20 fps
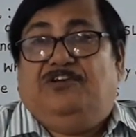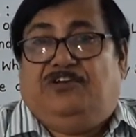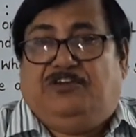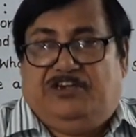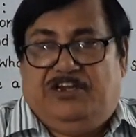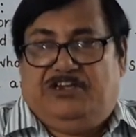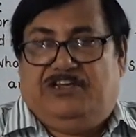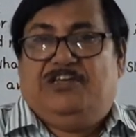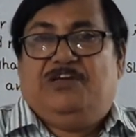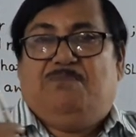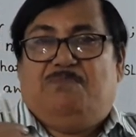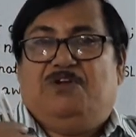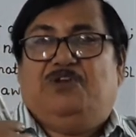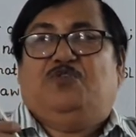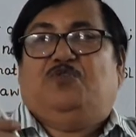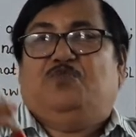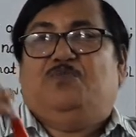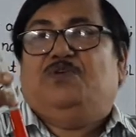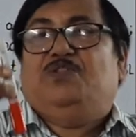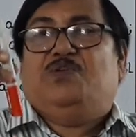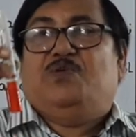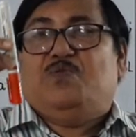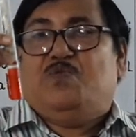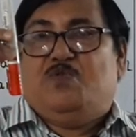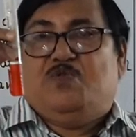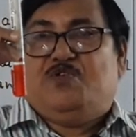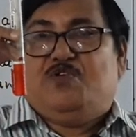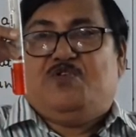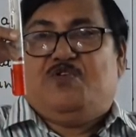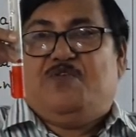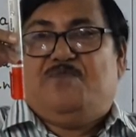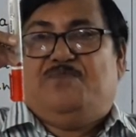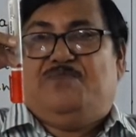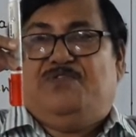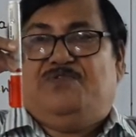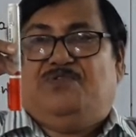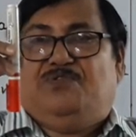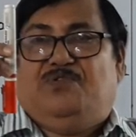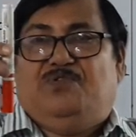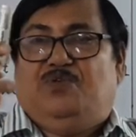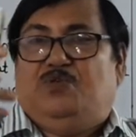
taking me to be the owner of this.